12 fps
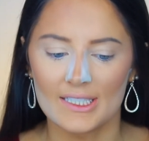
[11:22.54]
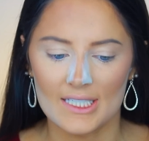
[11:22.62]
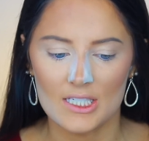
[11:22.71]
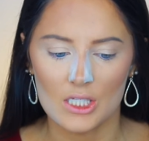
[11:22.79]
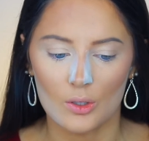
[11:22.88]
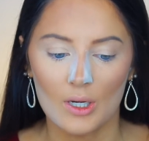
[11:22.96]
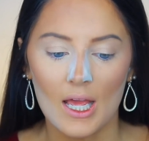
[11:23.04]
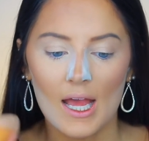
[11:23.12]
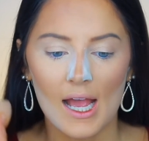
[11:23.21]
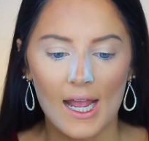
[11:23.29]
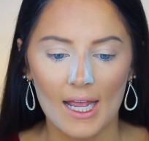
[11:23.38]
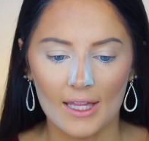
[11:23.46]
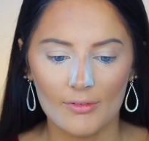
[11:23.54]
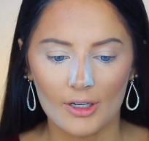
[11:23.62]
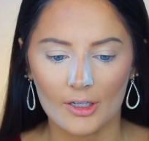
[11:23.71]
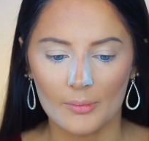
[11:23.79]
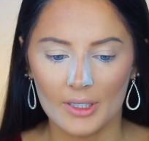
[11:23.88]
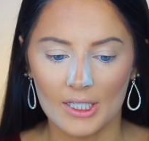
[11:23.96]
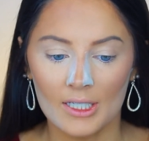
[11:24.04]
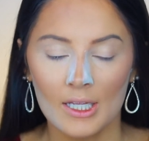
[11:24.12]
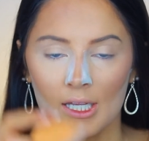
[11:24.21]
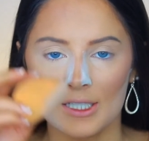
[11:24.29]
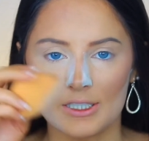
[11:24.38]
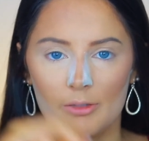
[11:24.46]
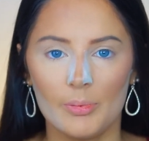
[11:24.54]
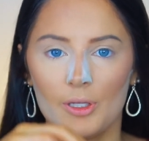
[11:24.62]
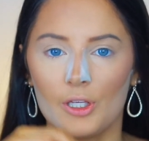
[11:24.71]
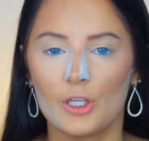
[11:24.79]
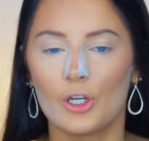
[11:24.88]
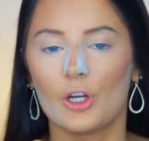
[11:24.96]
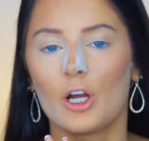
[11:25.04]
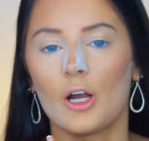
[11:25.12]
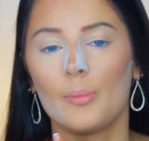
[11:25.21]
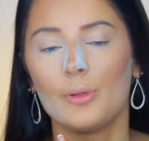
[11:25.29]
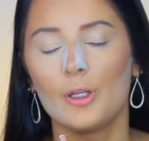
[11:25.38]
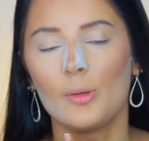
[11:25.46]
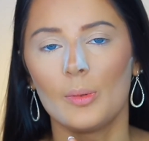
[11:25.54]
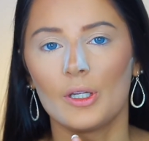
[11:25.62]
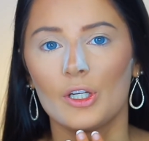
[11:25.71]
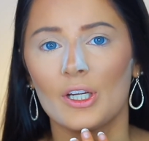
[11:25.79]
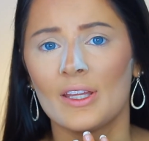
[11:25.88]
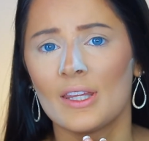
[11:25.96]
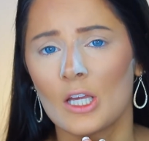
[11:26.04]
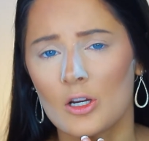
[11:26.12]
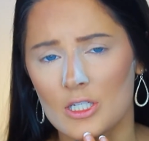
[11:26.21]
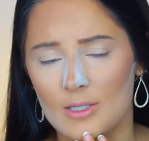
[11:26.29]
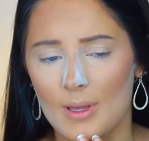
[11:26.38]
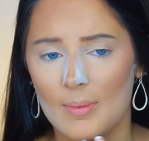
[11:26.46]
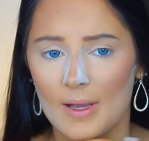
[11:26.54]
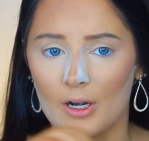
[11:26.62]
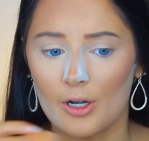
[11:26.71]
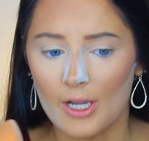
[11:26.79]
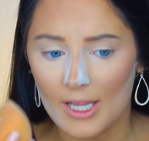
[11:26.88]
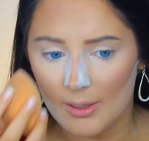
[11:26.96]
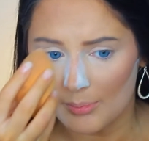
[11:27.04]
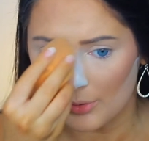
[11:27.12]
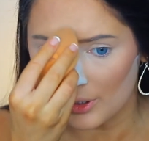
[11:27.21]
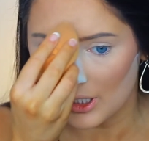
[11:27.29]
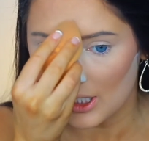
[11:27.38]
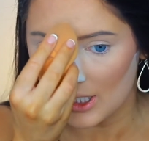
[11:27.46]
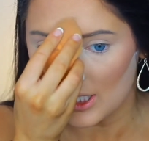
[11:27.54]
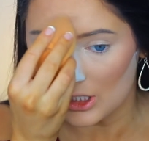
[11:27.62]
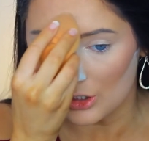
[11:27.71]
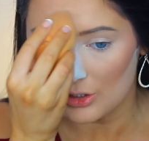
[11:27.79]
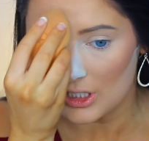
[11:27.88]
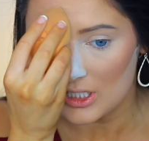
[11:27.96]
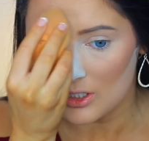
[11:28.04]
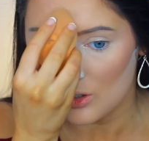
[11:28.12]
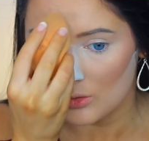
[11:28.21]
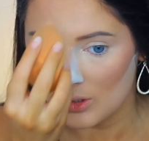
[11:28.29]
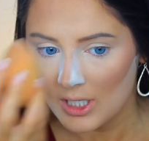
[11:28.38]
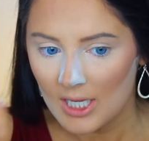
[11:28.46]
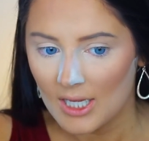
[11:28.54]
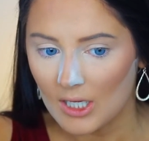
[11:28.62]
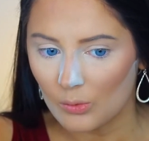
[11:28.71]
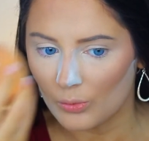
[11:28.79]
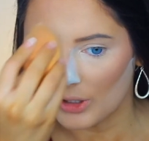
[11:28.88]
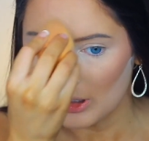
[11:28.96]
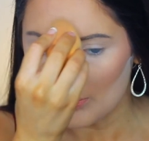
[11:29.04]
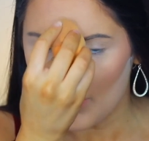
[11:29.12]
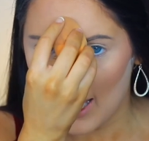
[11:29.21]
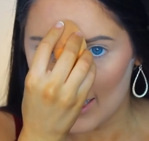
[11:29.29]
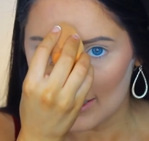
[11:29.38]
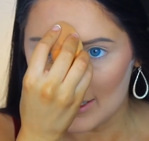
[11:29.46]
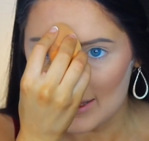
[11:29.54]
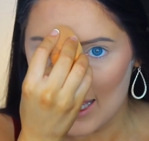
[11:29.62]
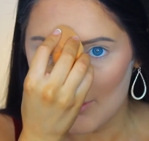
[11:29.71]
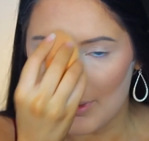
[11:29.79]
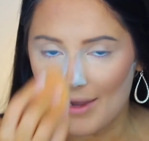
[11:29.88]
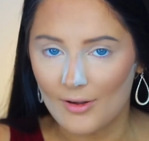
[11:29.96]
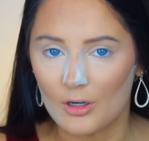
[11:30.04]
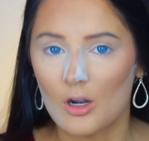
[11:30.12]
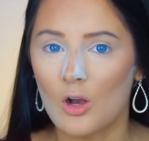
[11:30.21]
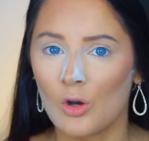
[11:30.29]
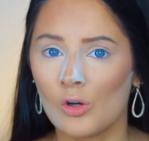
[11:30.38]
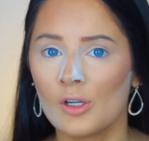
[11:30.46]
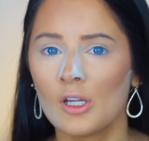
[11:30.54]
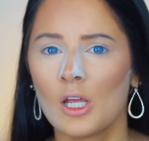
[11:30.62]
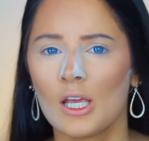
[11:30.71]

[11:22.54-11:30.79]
T-zone, I highly recommend dipping your beauty blender in the RCMA powder and putting it in your T-zone and really packing that powder on.